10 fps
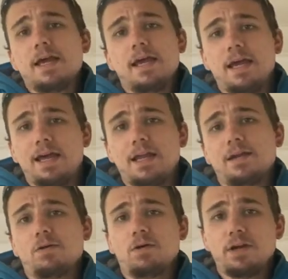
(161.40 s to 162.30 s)

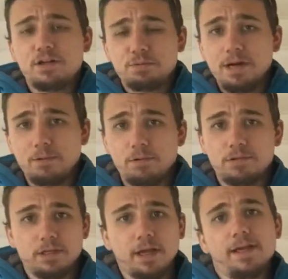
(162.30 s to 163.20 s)
And here's what I will
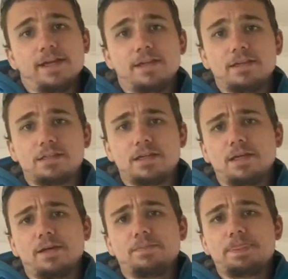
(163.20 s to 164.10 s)
say is
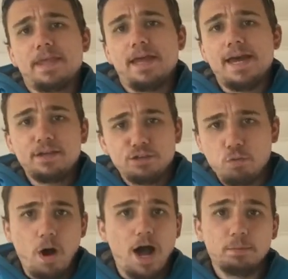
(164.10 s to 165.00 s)
it is
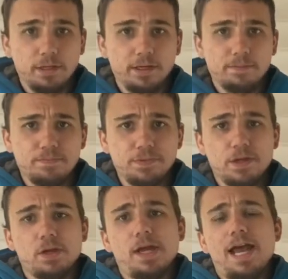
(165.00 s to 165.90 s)
wobbly.
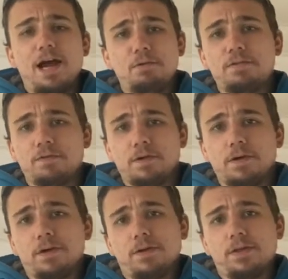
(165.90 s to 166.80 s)

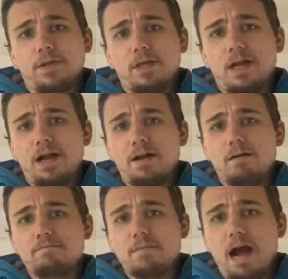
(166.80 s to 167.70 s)
However,
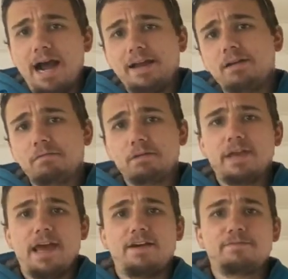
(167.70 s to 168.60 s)
I didn't really
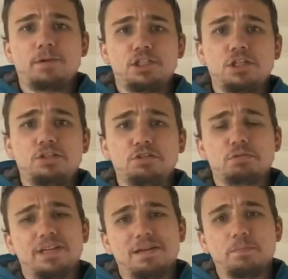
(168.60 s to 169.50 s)
have much issues
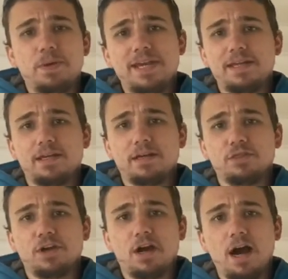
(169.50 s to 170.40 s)
with it impeding
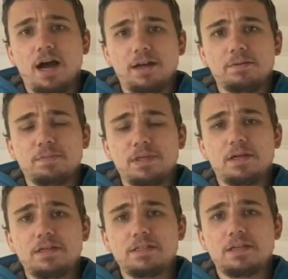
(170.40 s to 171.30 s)
the cut,
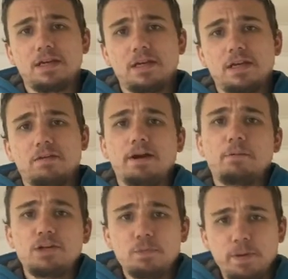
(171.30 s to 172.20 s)
because right
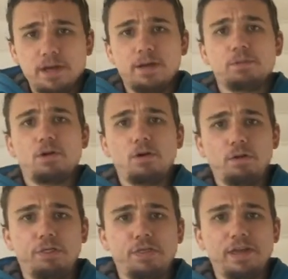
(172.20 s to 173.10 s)
when you pick up the
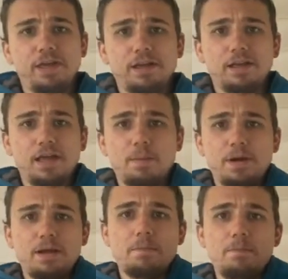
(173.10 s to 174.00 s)
whole thing, I
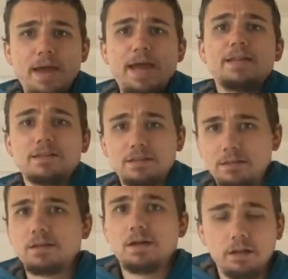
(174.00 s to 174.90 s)
mean, it bends
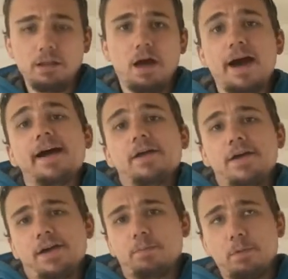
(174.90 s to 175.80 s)
a lot,
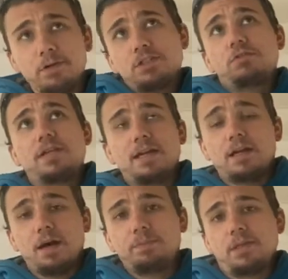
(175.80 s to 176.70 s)
but once you get it
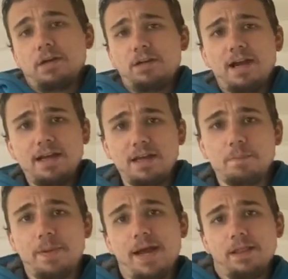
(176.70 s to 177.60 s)
up there and you kind of get
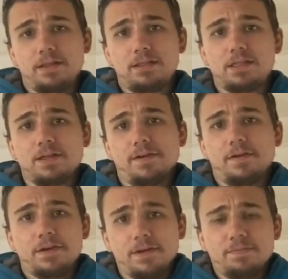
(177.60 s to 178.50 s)
it balanced,
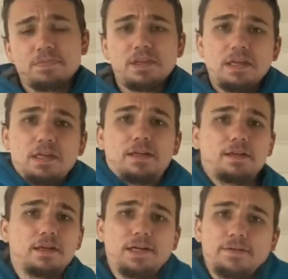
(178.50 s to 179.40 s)
it
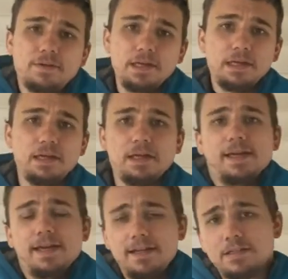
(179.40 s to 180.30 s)

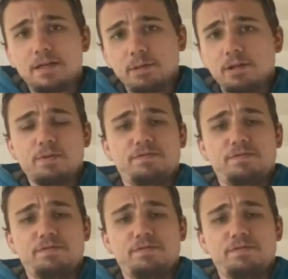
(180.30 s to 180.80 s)
it is going to be a little bit